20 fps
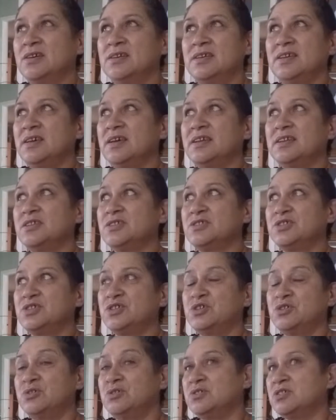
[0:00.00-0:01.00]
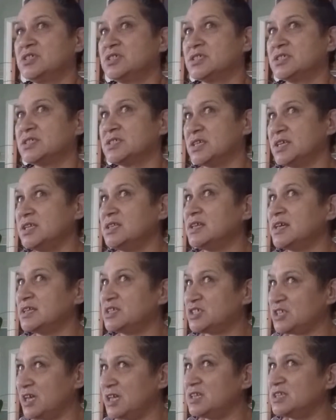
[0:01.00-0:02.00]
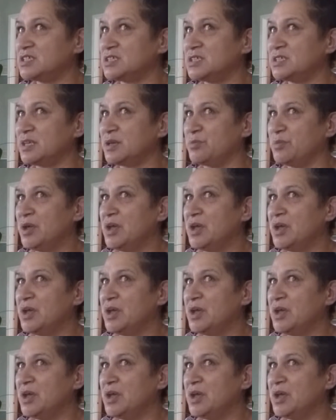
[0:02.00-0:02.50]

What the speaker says: Oh yeah, and it's huge to see that change in them.